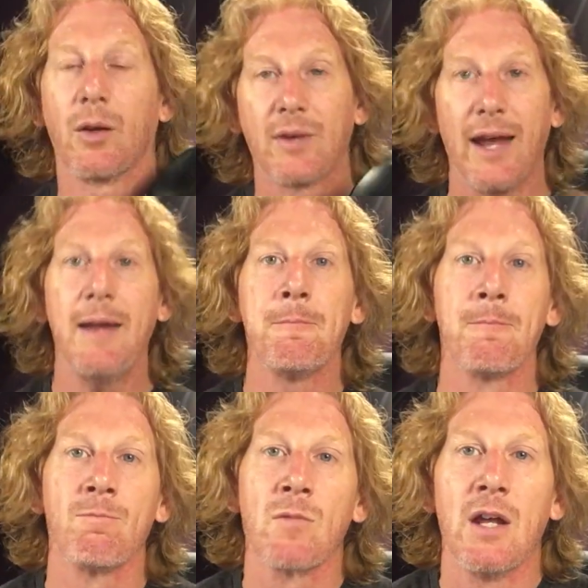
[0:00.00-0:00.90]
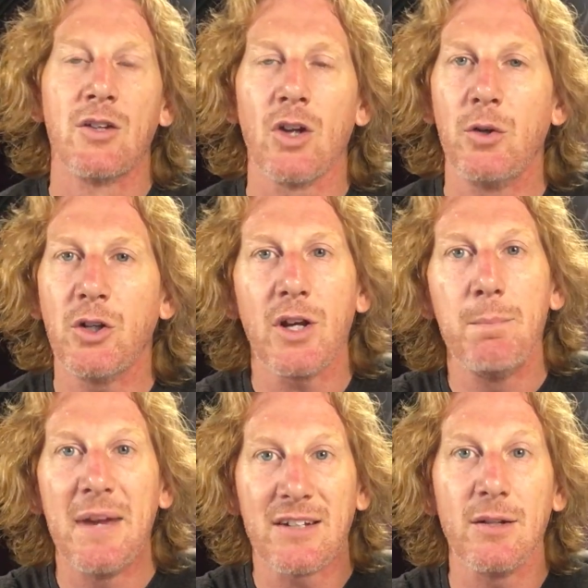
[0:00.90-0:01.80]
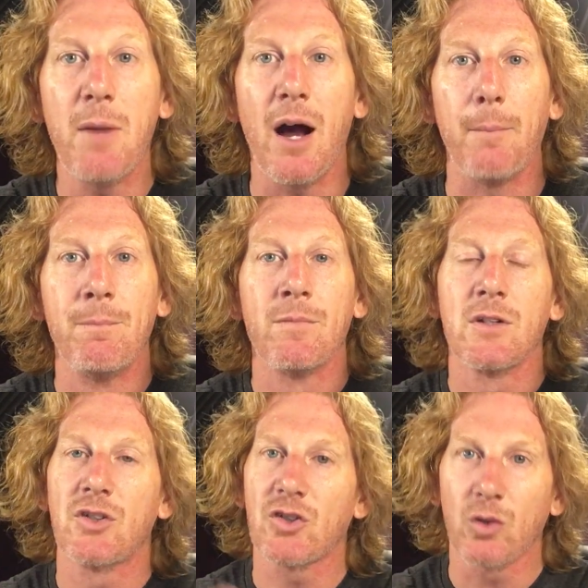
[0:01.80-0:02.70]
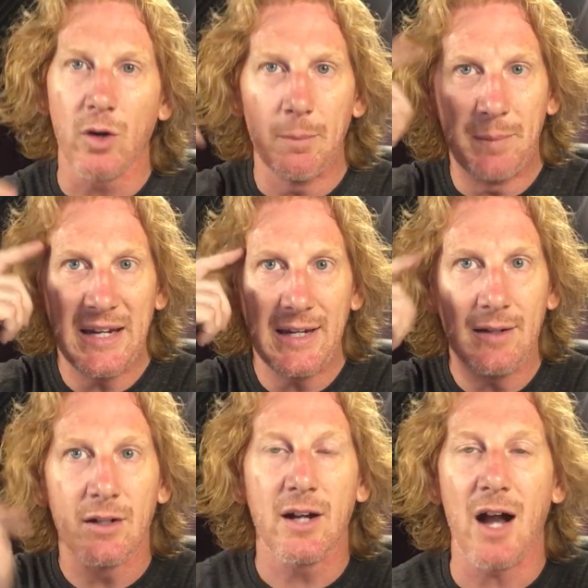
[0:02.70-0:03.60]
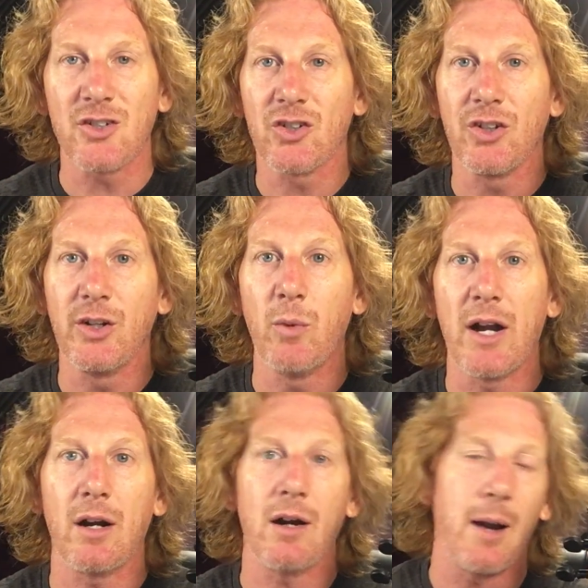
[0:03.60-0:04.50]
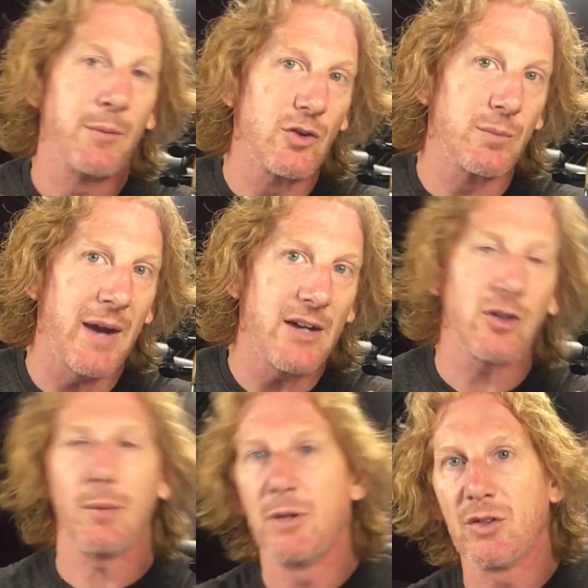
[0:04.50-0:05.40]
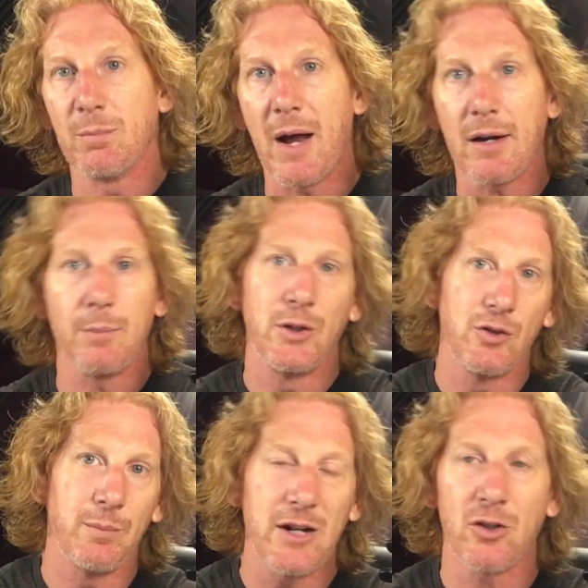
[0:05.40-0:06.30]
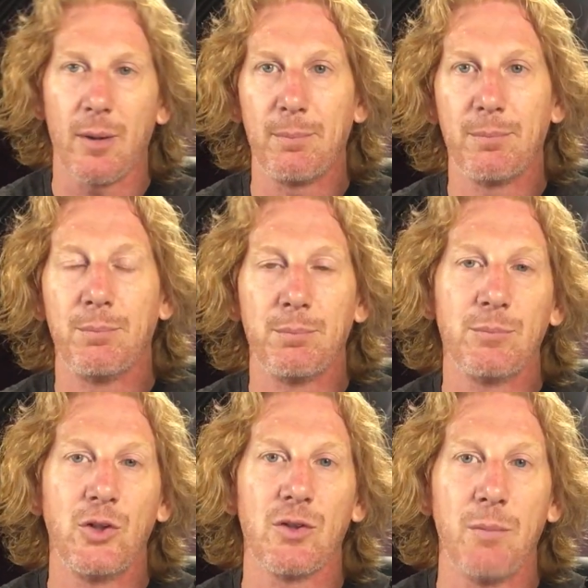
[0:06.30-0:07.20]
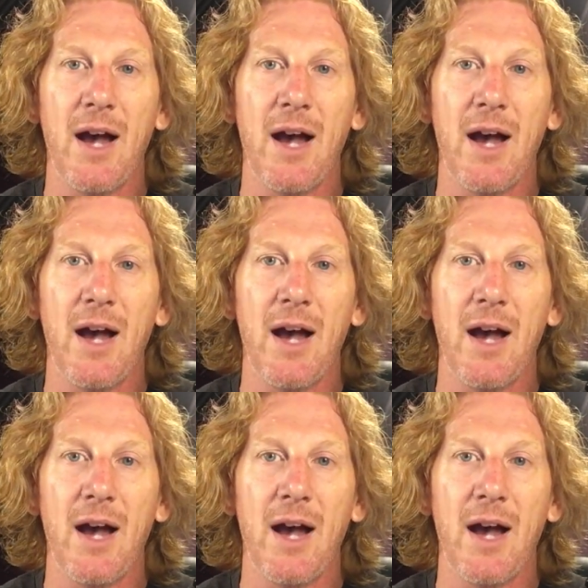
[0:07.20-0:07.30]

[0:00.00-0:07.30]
Okay, so you can mix them up. Just sort of be consciously aware. I'm using major, I'm using minor, I'm using major, I'm using